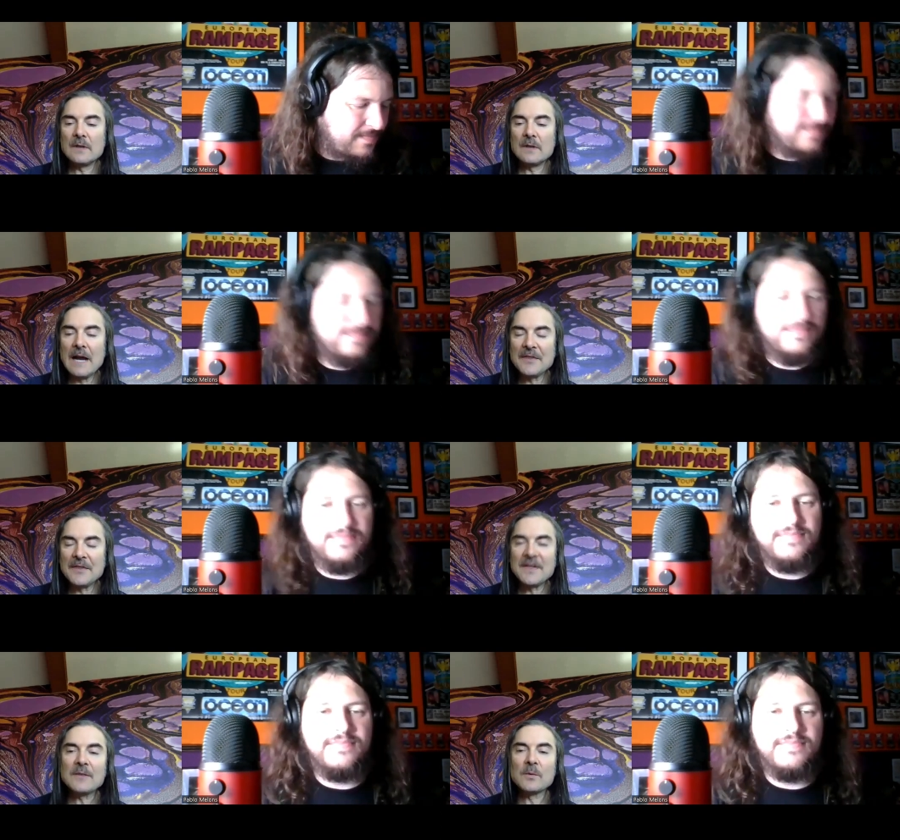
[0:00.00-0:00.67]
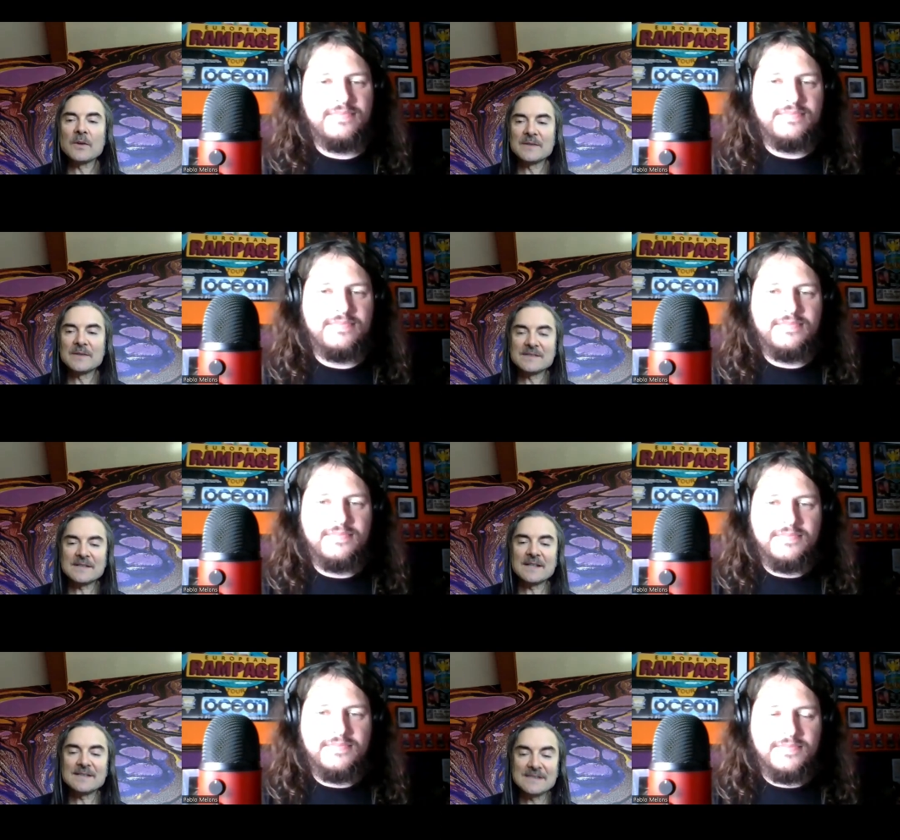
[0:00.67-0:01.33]
Speaker 1: think one of the reasons
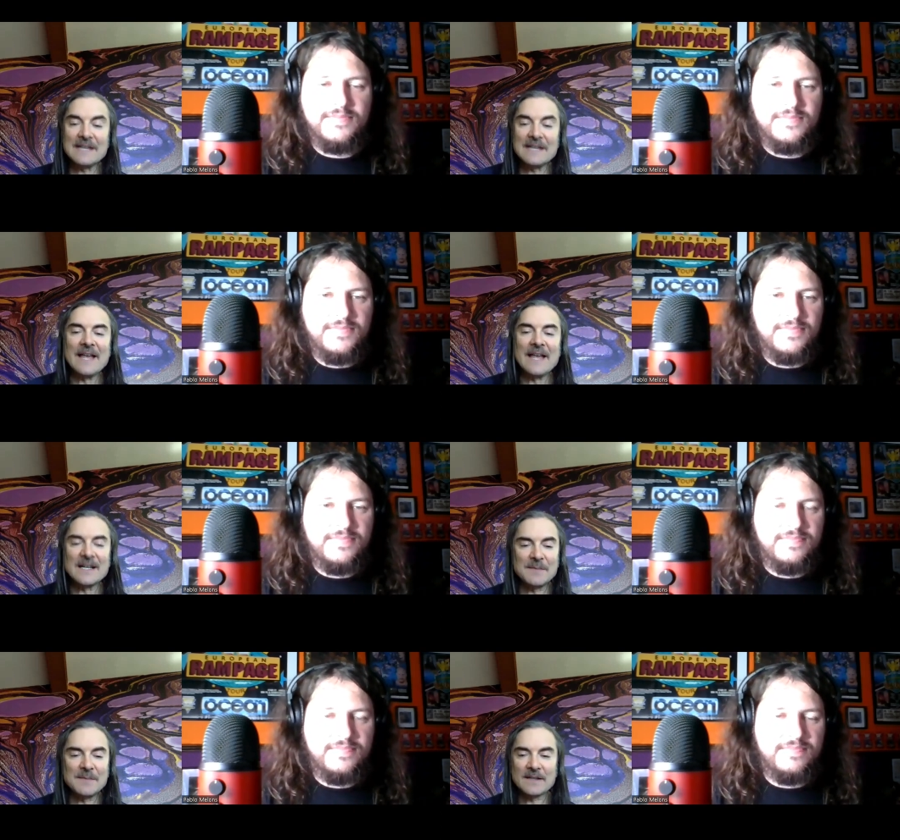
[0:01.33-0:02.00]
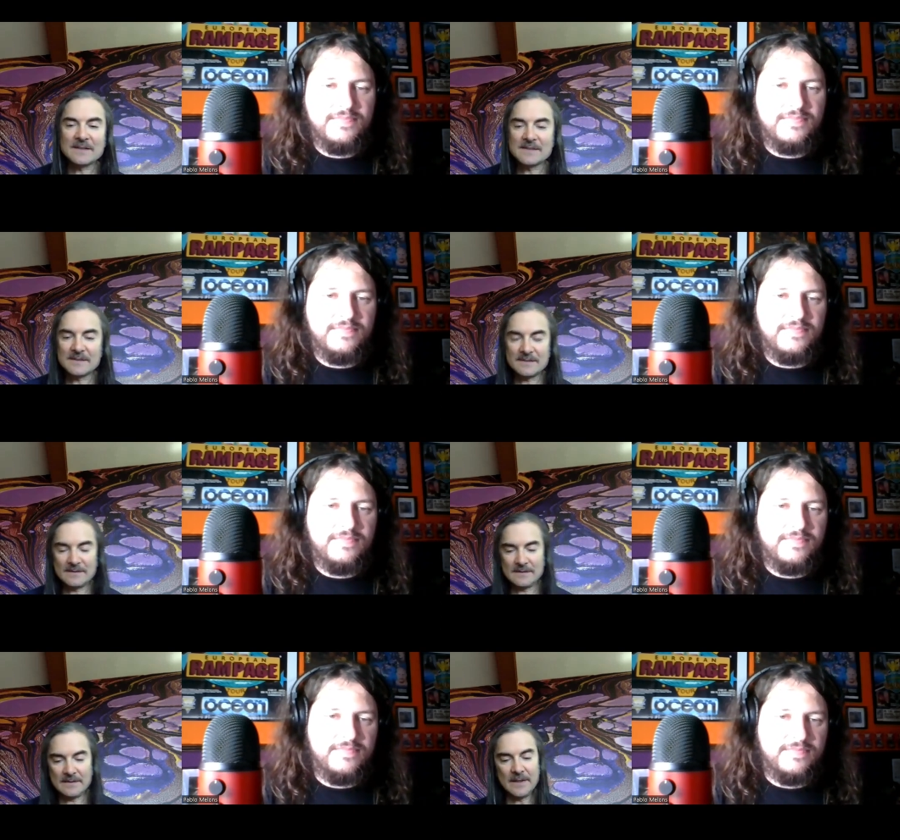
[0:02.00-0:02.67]
I said that is because
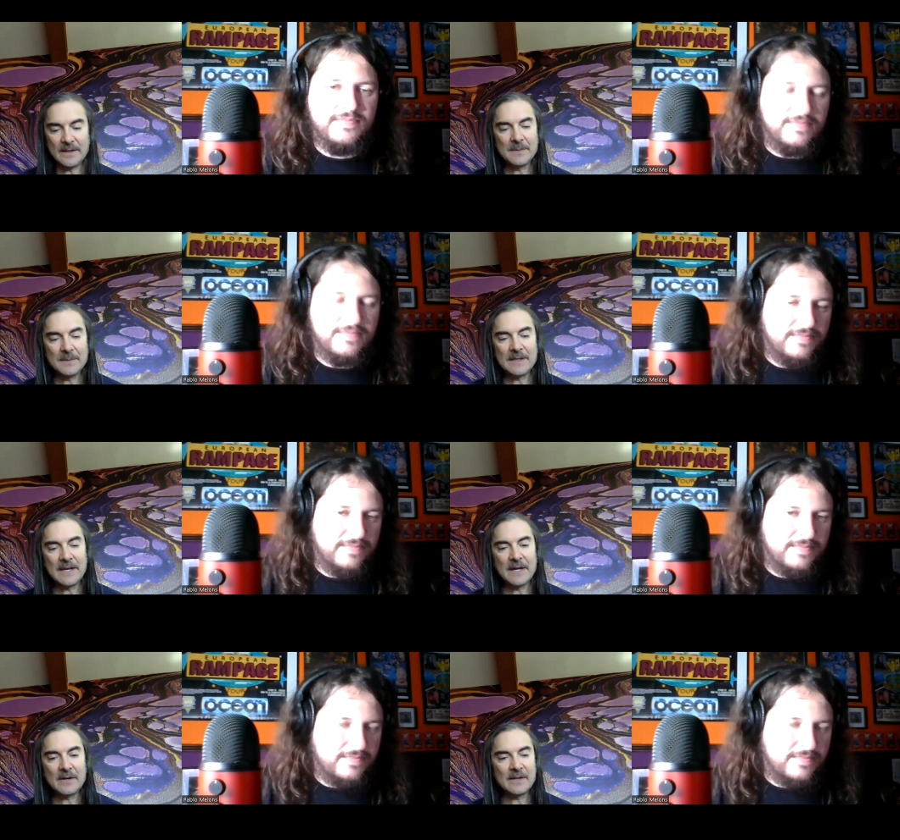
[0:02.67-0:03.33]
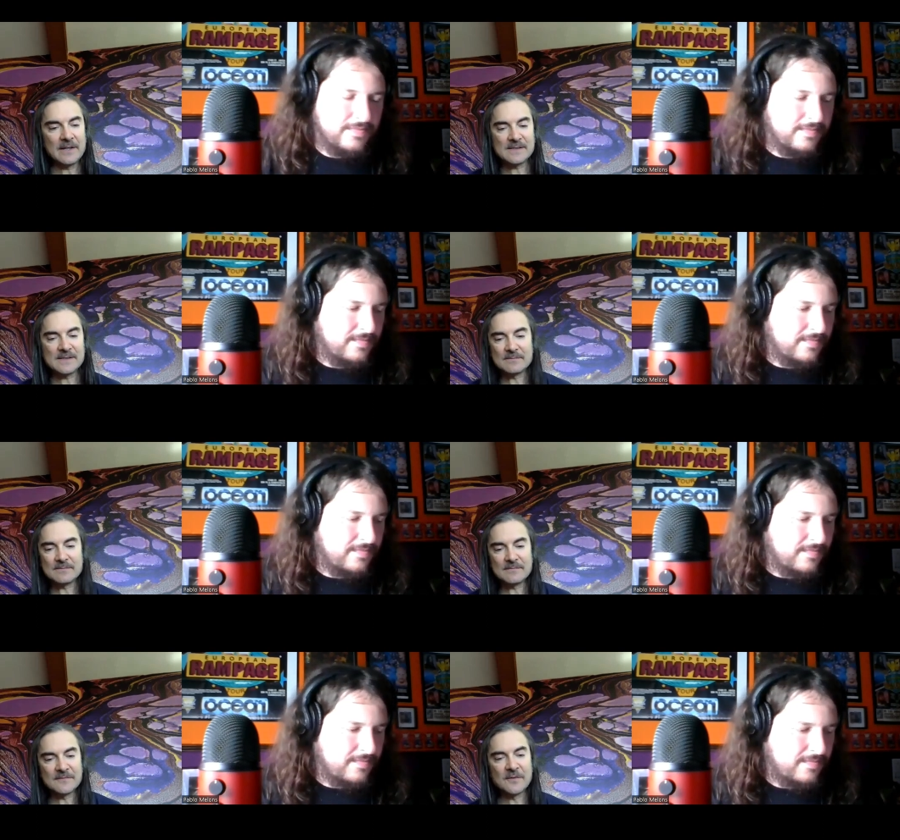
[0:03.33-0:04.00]
him and Harry's
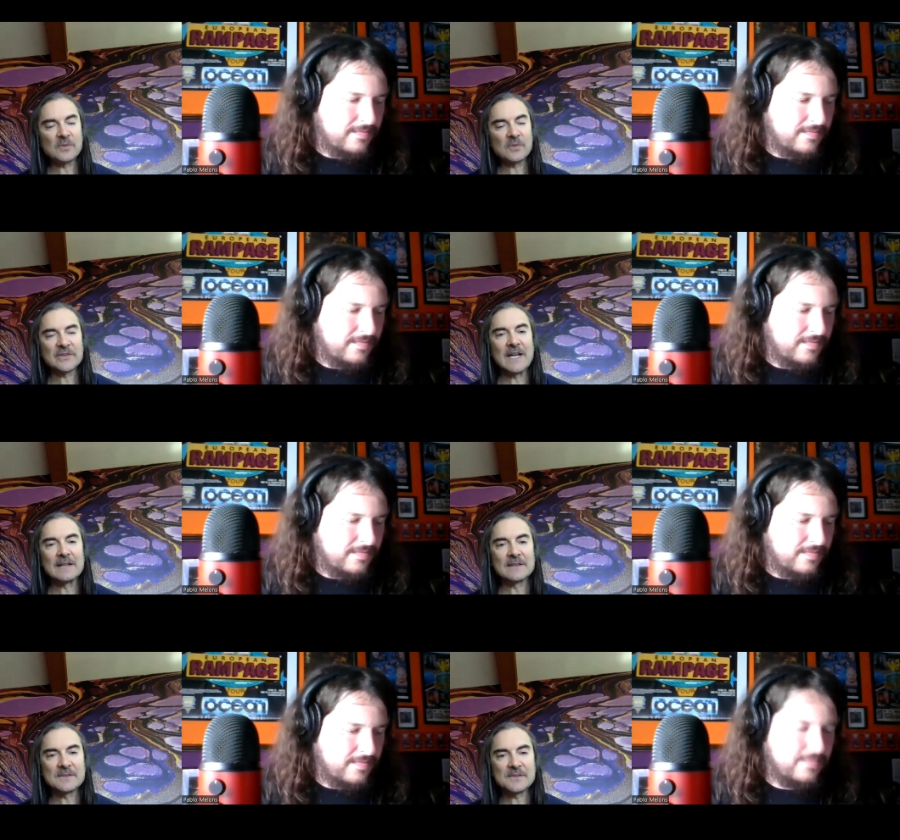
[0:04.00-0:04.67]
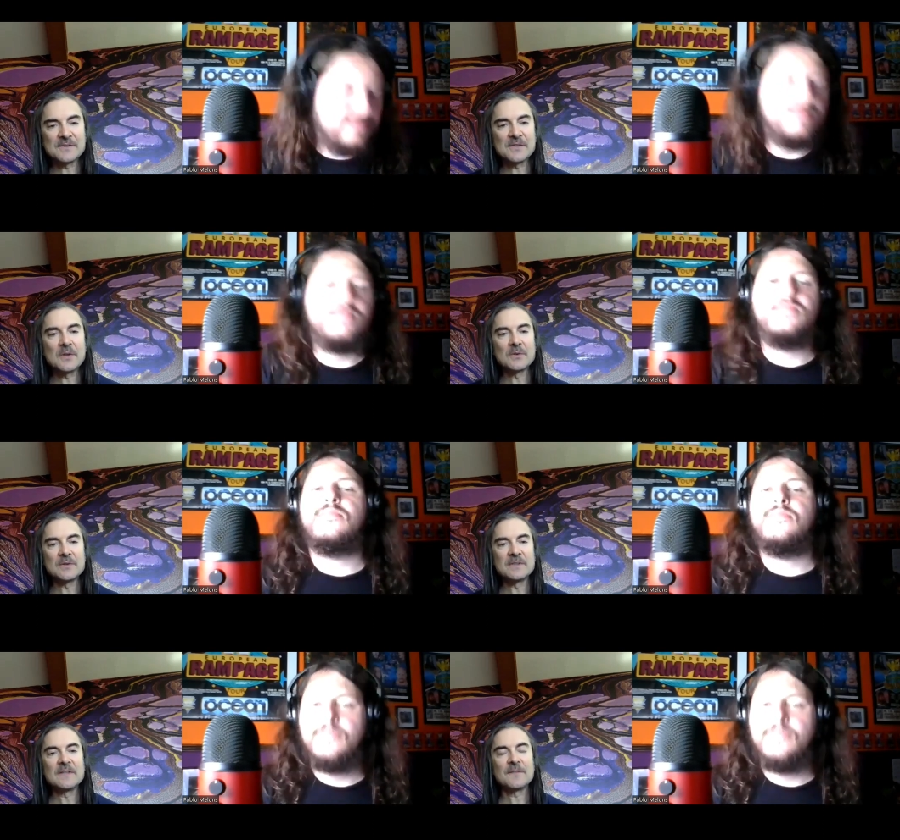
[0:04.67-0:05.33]
vocal stylings are so
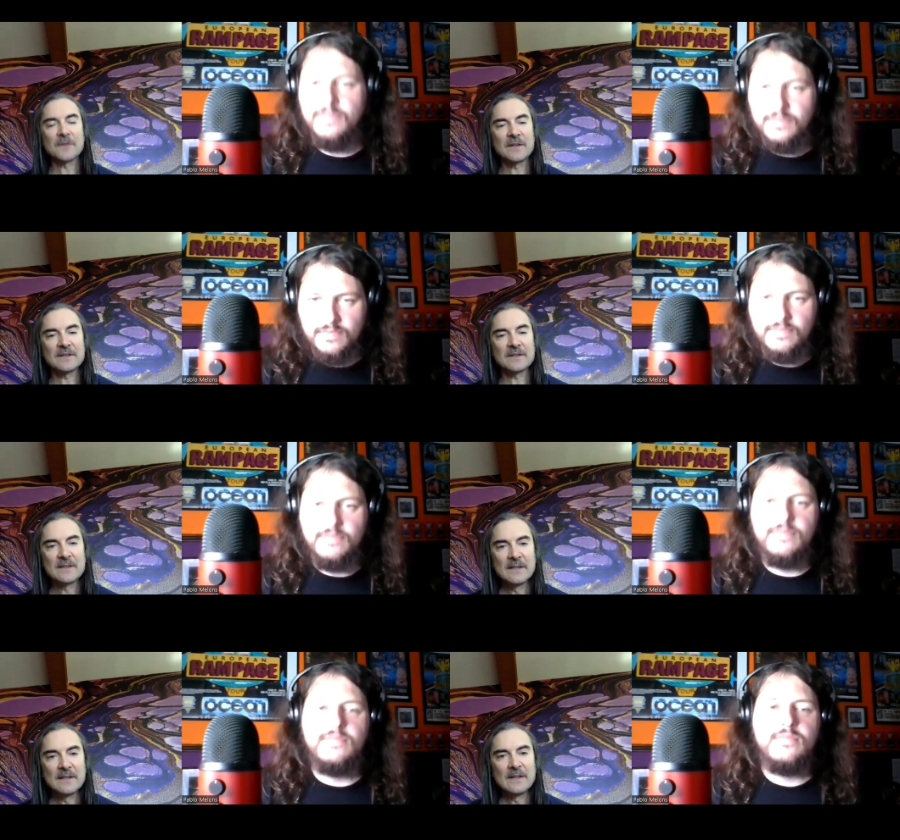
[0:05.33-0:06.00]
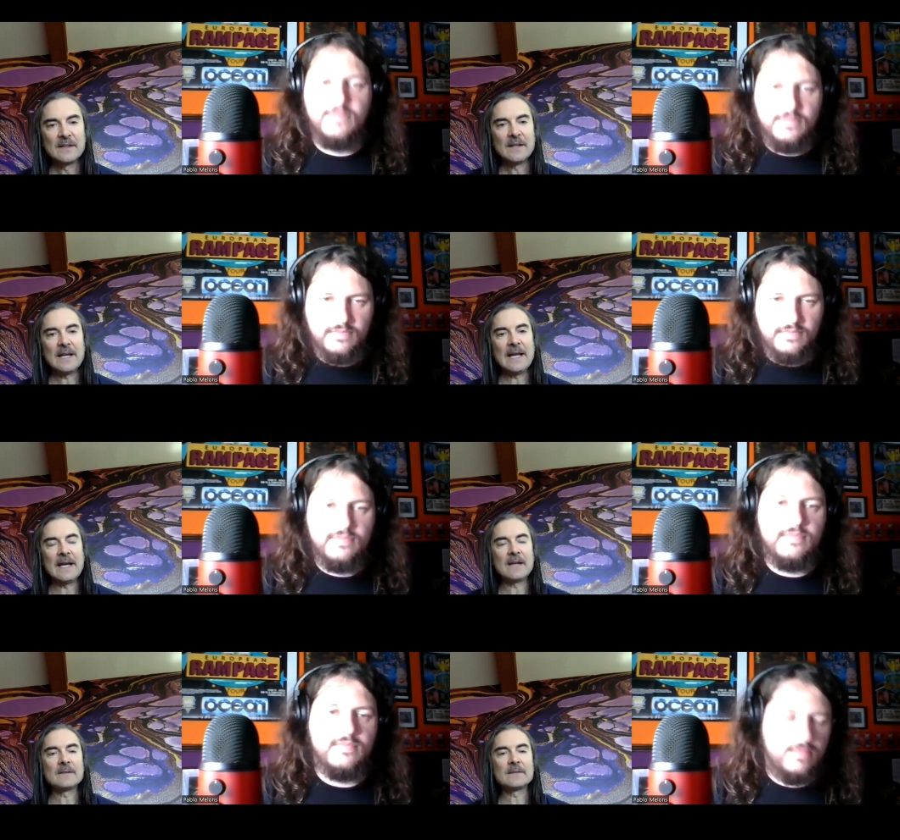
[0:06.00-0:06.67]
different.
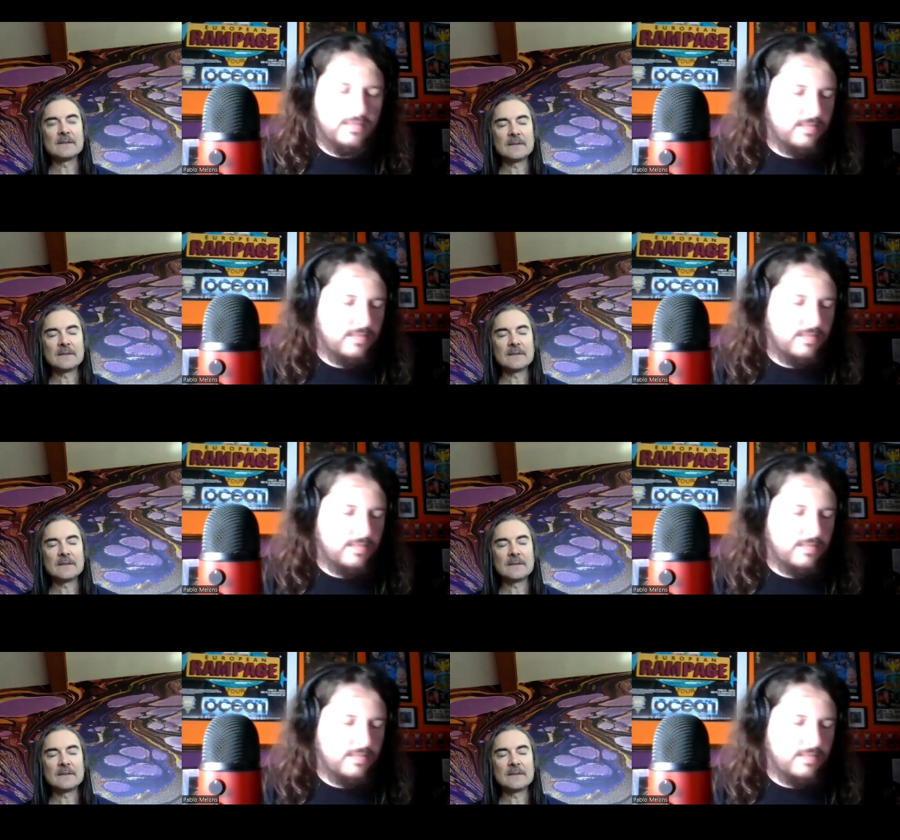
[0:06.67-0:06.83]
And